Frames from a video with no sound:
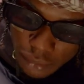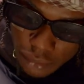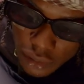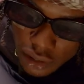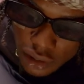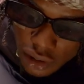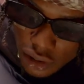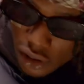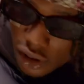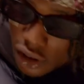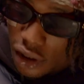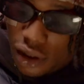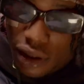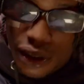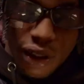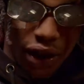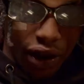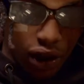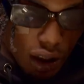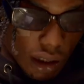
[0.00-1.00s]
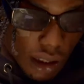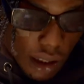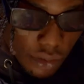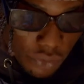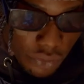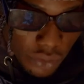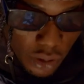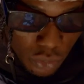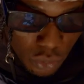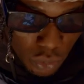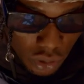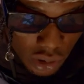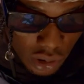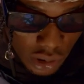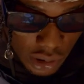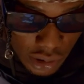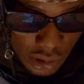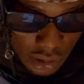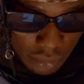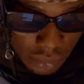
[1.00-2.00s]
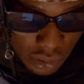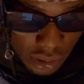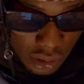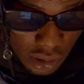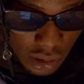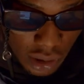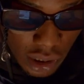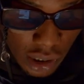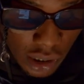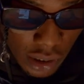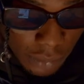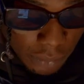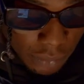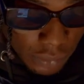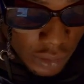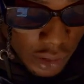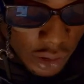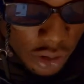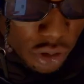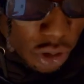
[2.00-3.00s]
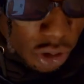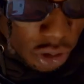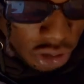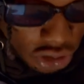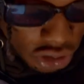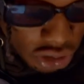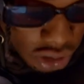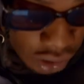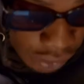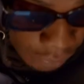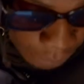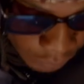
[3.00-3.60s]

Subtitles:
the message here, that a fan was telling me that, Ayox,